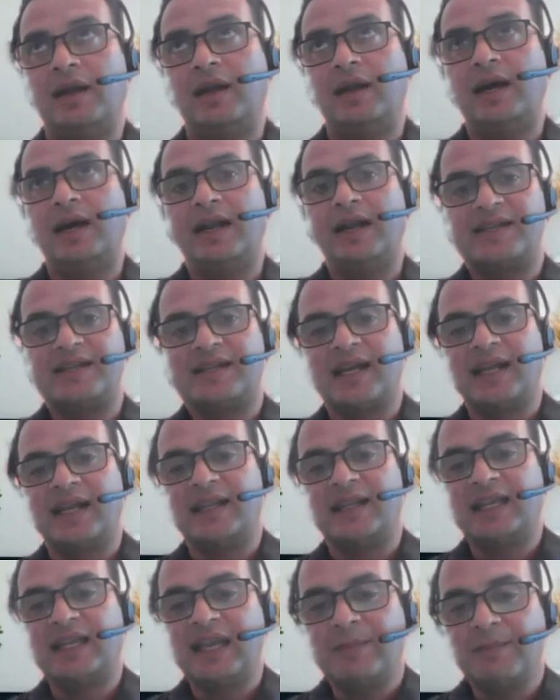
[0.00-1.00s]

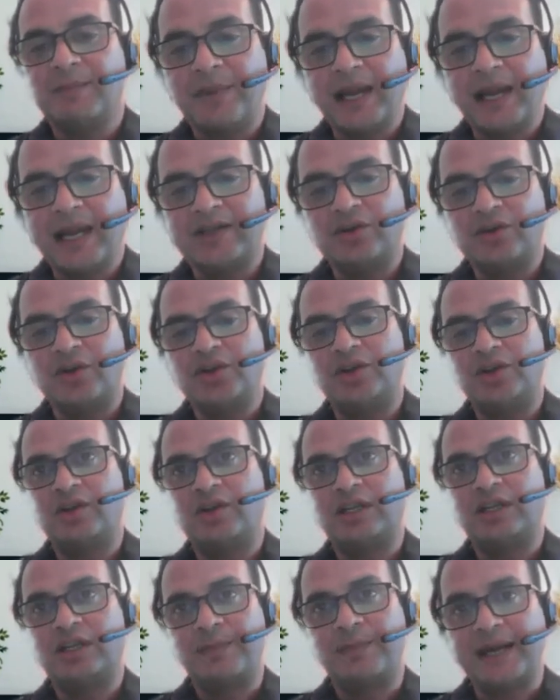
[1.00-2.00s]
understand the impact on
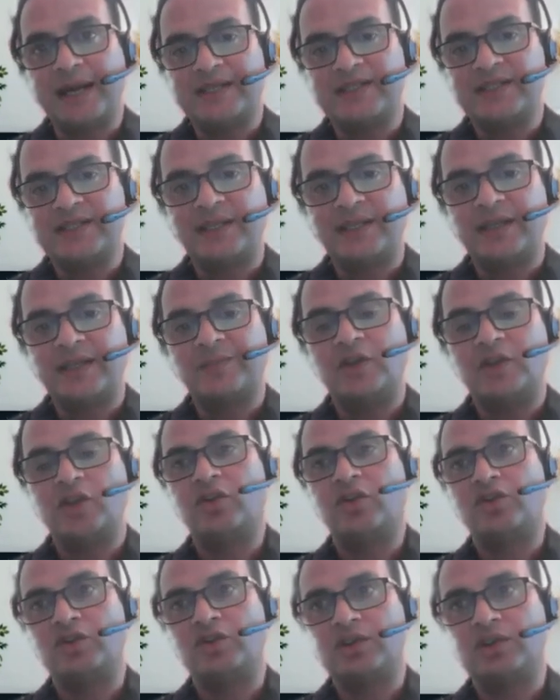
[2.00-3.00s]
your capacity,
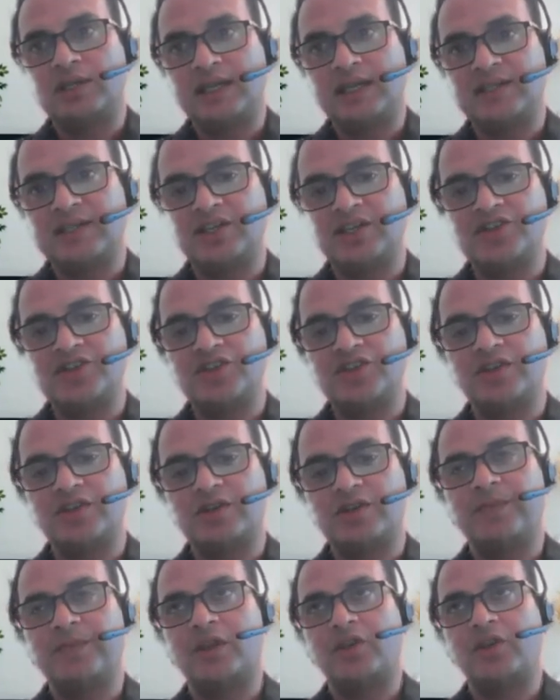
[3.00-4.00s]
your
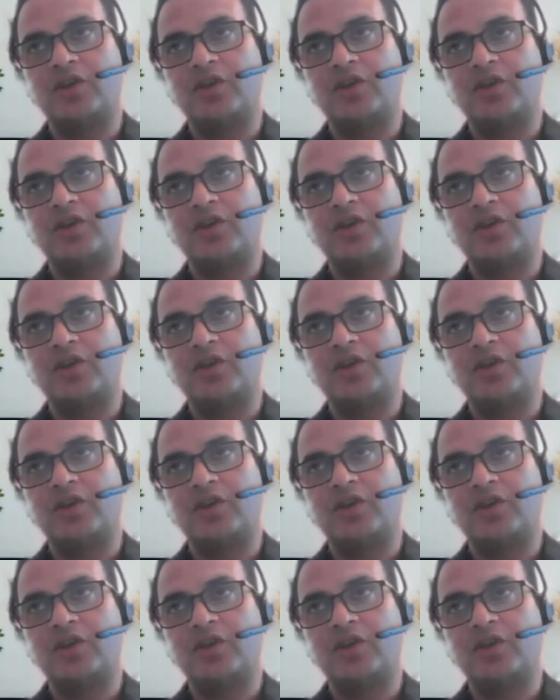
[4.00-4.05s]
utilization,